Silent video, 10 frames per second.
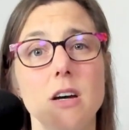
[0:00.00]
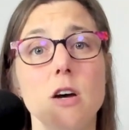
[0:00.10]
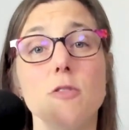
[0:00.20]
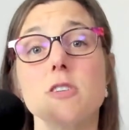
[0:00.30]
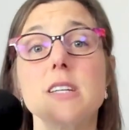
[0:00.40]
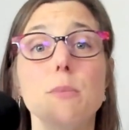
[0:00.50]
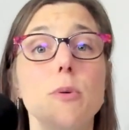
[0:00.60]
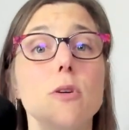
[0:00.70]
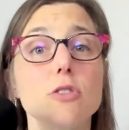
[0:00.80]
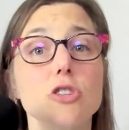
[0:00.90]
For
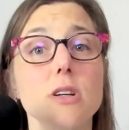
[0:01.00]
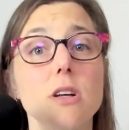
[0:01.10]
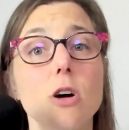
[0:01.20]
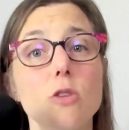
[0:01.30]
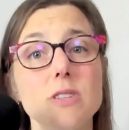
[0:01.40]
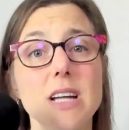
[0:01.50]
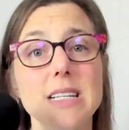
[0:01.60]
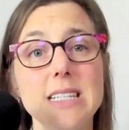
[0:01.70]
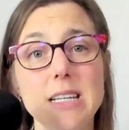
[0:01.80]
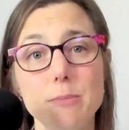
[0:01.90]
example, during the
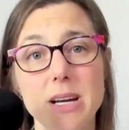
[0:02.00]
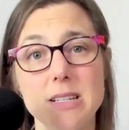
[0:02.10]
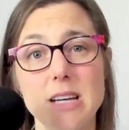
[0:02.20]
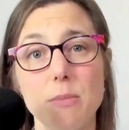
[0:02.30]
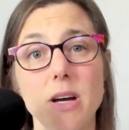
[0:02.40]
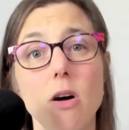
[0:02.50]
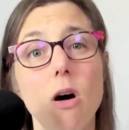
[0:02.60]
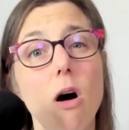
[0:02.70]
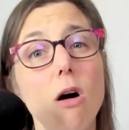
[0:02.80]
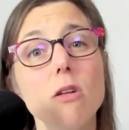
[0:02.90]
COVID-19 pandemic,
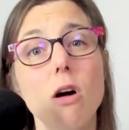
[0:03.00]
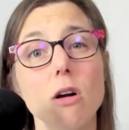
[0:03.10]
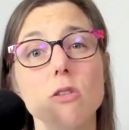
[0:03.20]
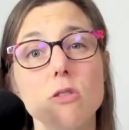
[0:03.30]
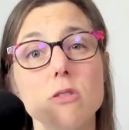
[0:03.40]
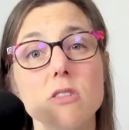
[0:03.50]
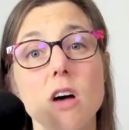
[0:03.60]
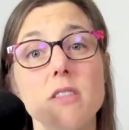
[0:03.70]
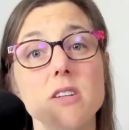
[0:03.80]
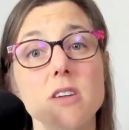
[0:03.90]
all articles
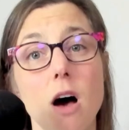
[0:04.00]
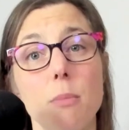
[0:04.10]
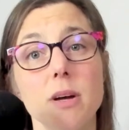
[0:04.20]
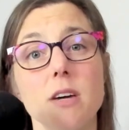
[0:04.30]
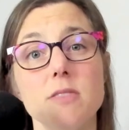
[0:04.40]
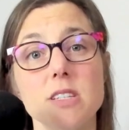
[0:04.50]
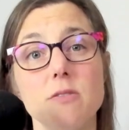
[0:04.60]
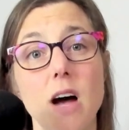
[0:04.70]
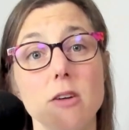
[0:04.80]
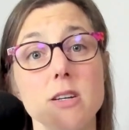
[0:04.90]
on the topic of this
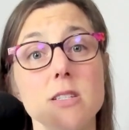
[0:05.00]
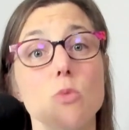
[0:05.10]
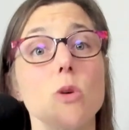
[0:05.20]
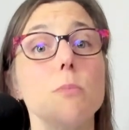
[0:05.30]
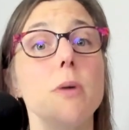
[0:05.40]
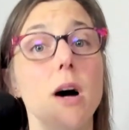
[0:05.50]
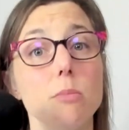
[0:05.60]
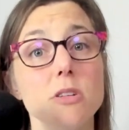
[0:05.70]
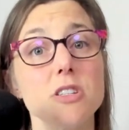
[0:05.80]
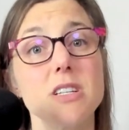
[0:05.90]
virus were
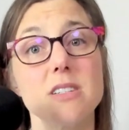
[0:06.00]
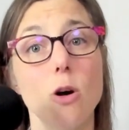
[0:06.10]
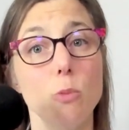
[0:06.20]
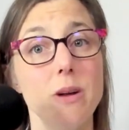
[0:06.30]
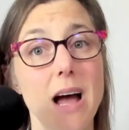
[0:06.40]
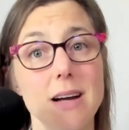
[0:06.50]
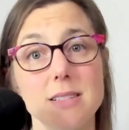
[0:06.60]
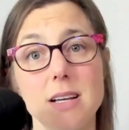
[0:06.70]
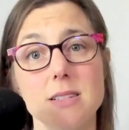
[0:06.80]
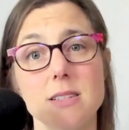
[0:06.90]
published as open
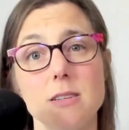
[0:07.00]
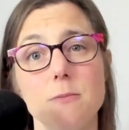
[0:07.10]
access.